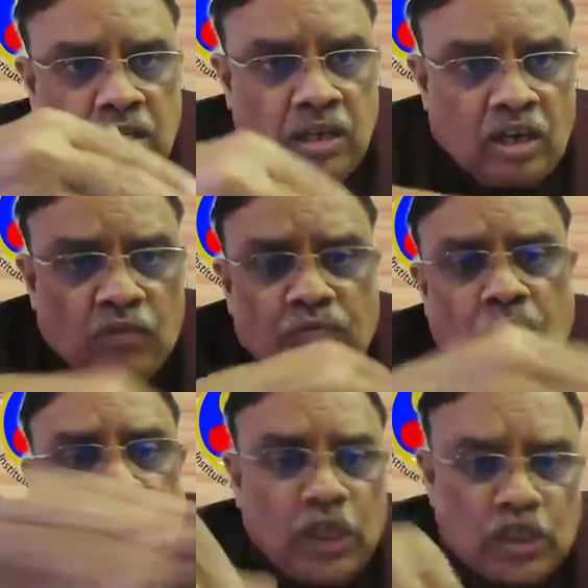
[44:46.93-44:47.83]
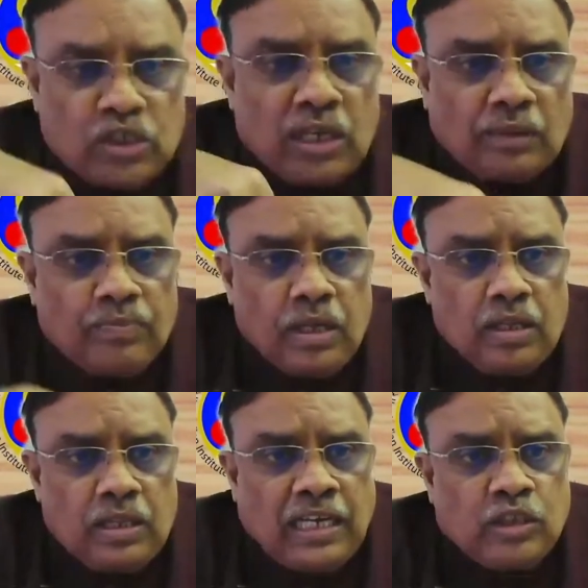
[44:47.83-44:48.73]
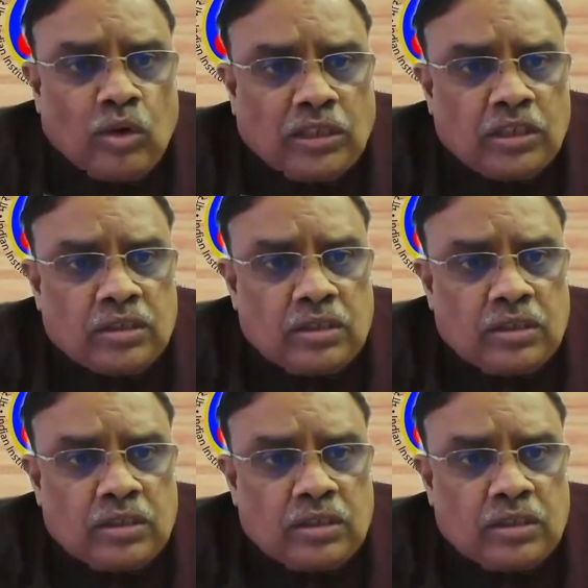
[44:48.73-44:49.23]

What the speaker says: learn from each other. That is what